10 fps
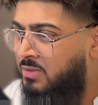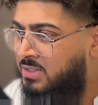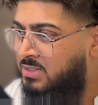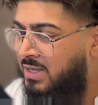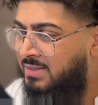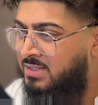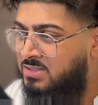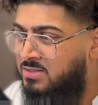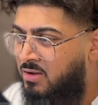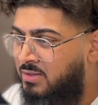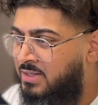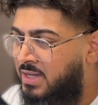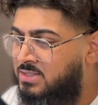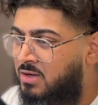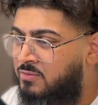that's had the start
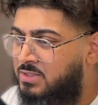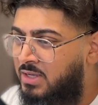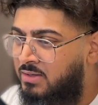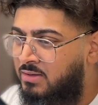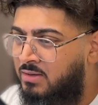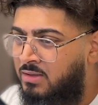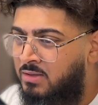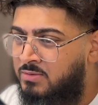index of 10.